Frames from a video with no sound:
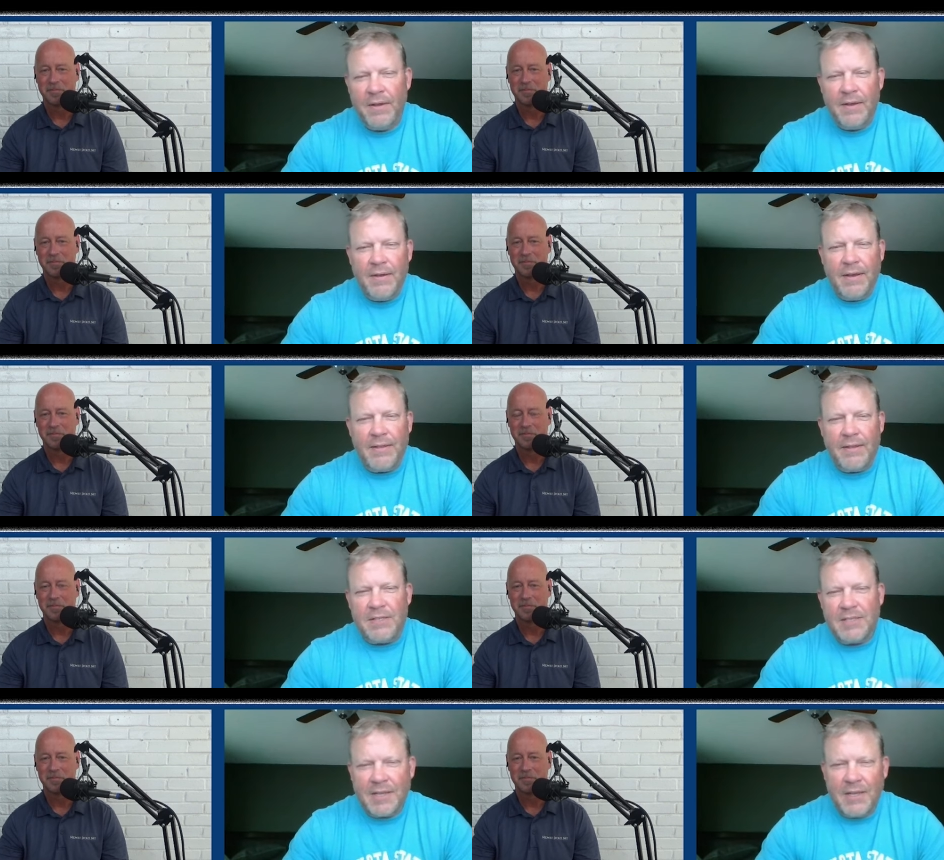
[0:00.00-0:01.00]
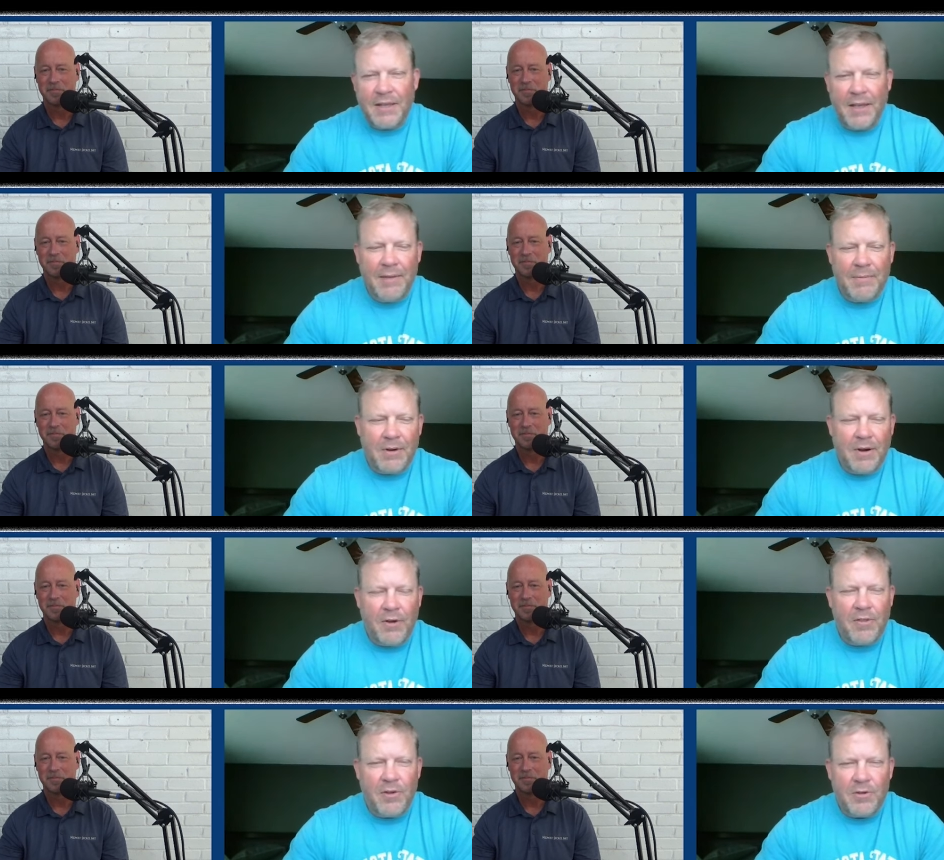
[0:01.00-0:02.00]
Speaker 1: and then the second game, our, our
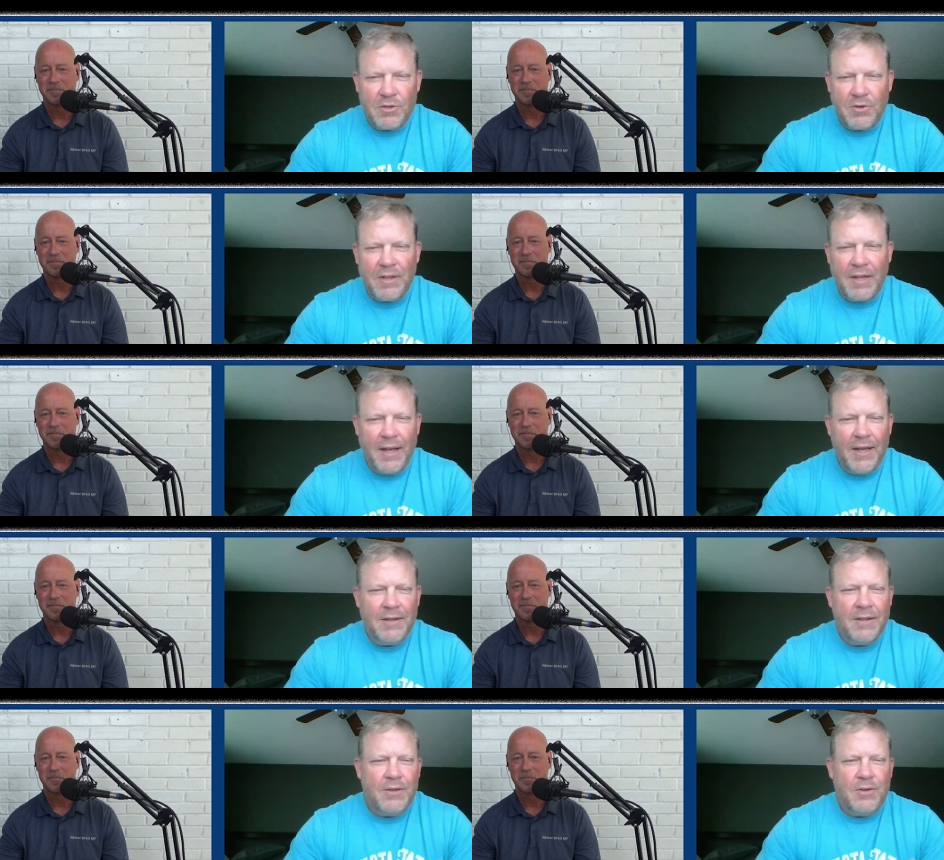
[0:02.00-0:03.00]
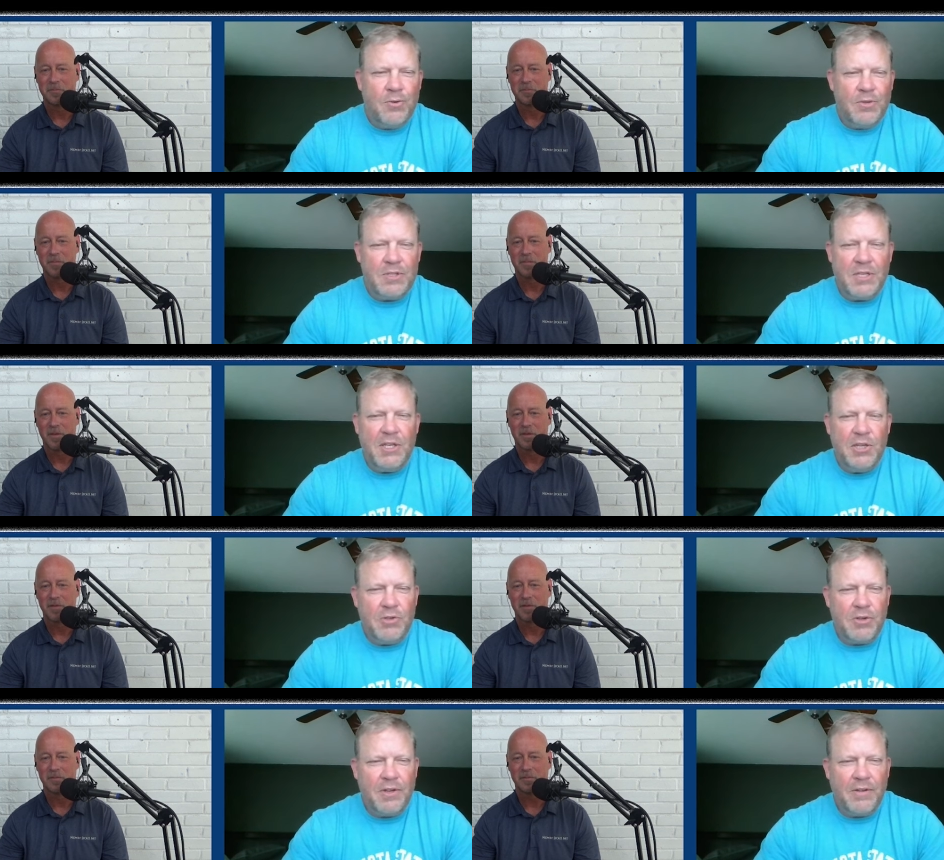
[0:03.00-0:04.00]
third string guy, who was a D two
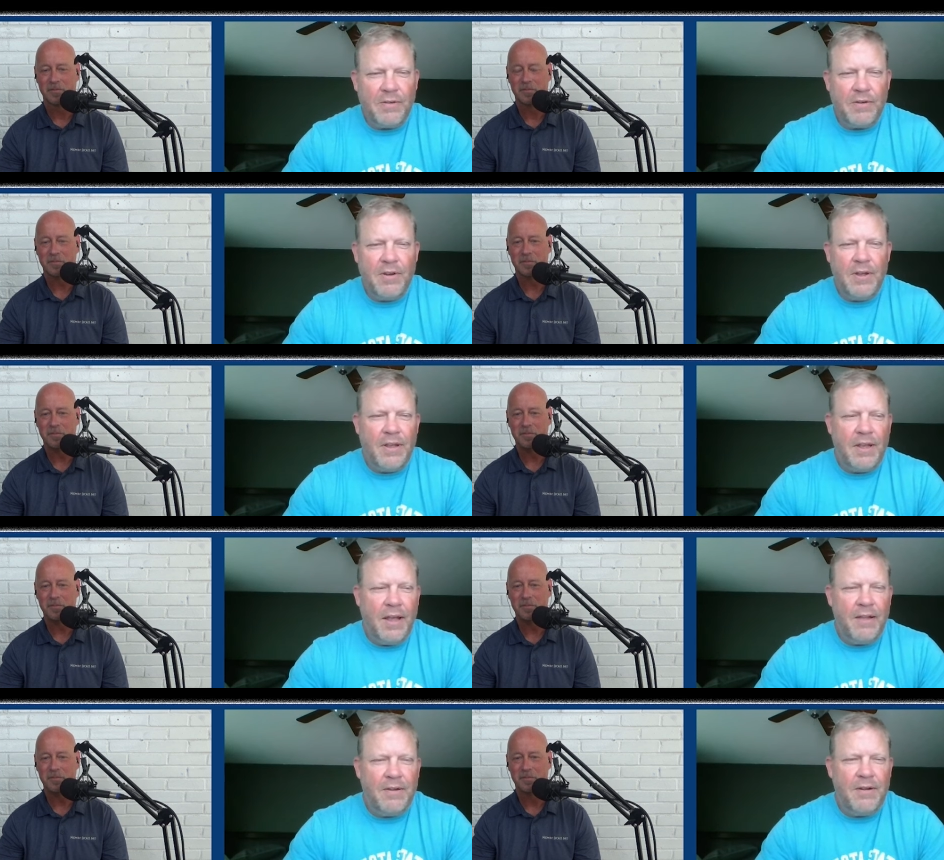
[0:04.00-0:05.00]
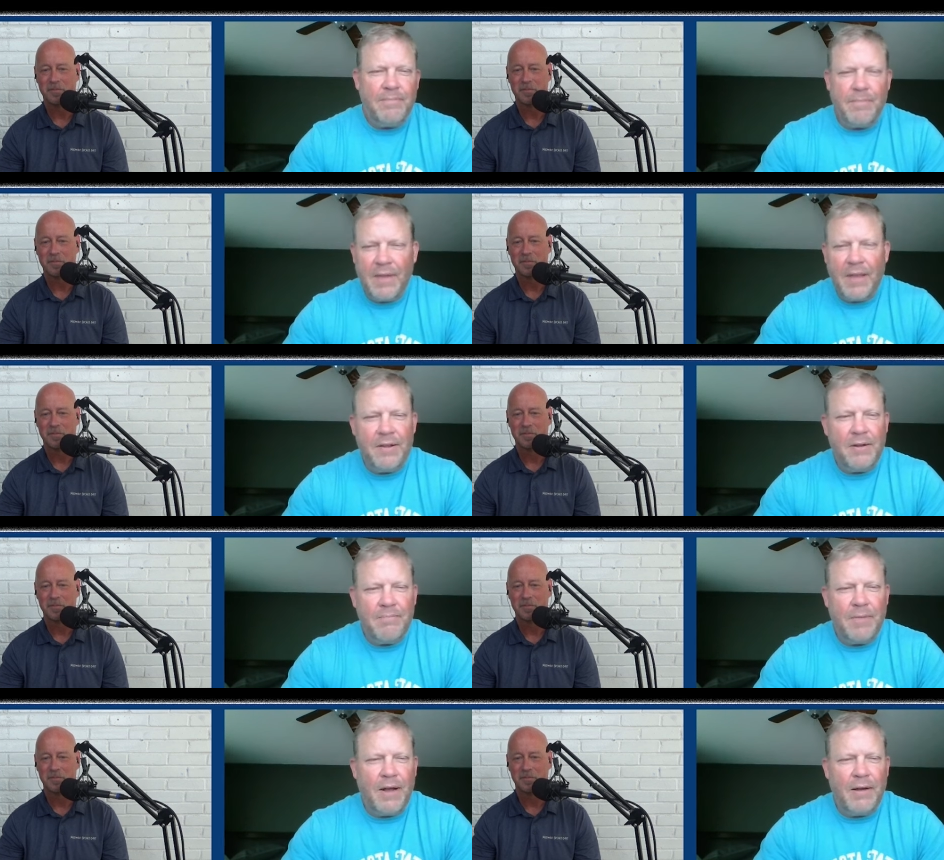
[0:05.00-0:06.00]
transfer, he ended up he ended up
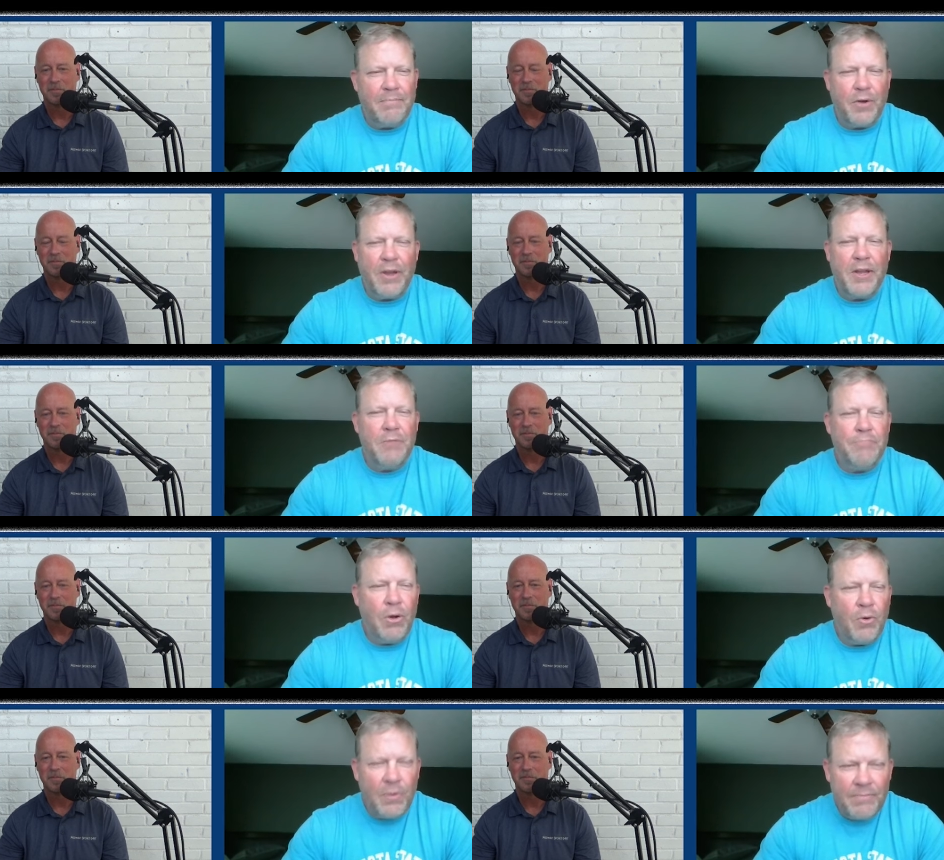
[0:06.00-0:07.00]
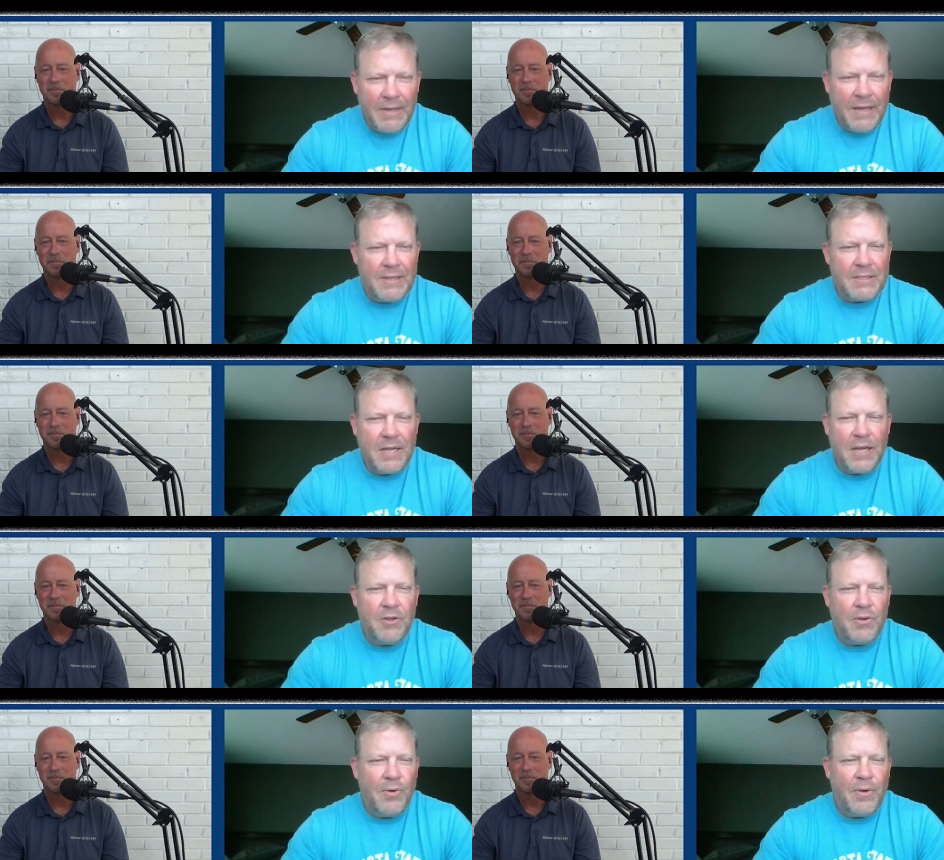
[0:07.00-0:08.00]
uh, breaking a bone in his non
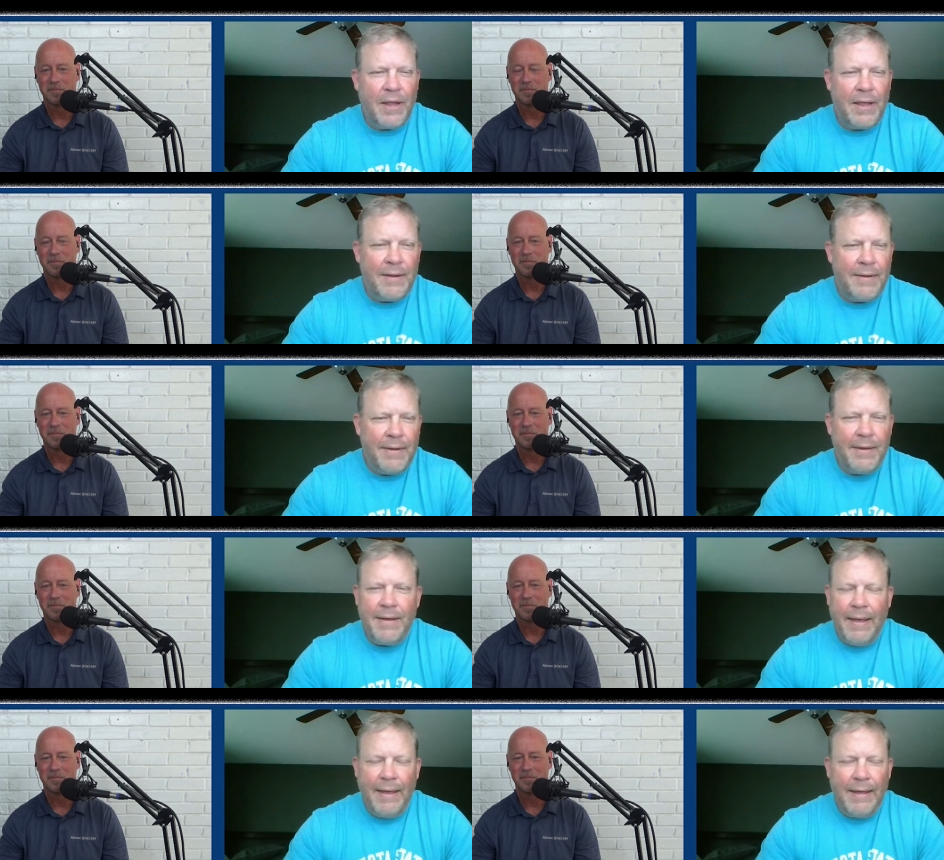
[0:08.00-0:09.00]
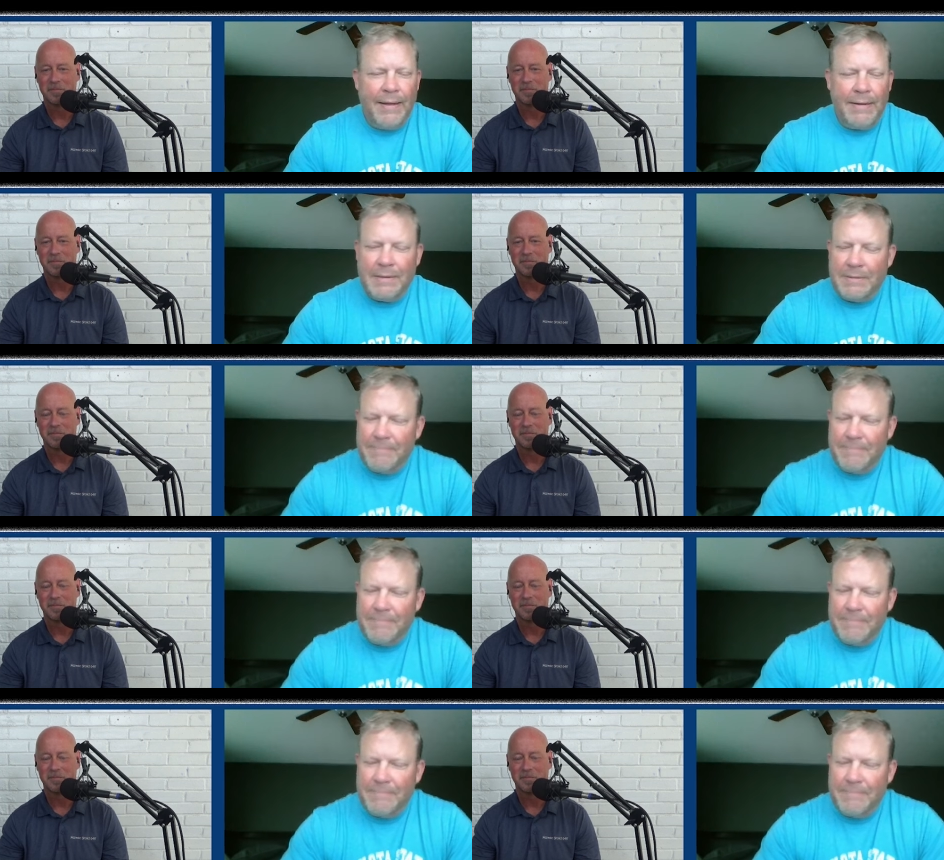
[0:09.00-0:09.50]
throwing hand, and